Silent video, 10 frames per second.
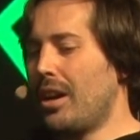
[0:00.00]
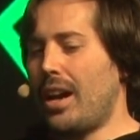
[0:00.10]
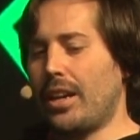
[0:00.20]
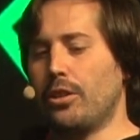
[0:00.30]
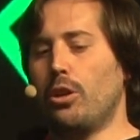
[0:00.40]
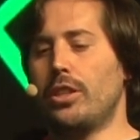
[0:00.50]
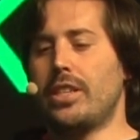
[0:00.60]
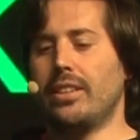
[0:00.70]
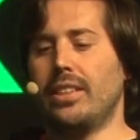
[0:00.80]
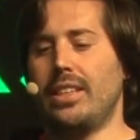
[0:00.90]

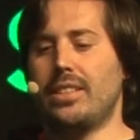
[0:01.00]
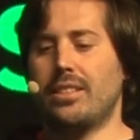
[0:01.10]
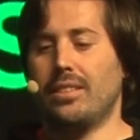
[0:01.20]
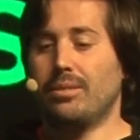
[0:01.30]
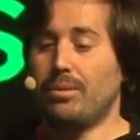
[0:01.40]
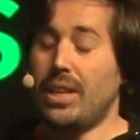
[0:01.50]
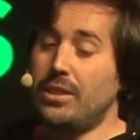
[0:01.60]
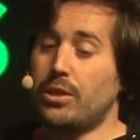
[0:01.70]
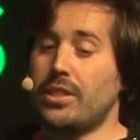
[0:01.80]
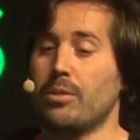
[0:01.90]
acknowledging this
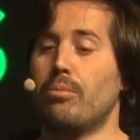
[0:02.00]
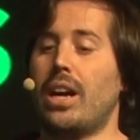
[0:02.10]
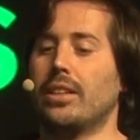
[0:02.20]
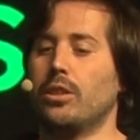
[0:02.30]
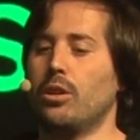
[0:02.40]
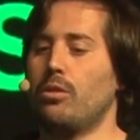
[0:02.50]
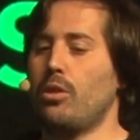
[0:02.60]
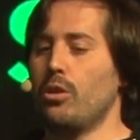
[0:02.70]
interesting part of,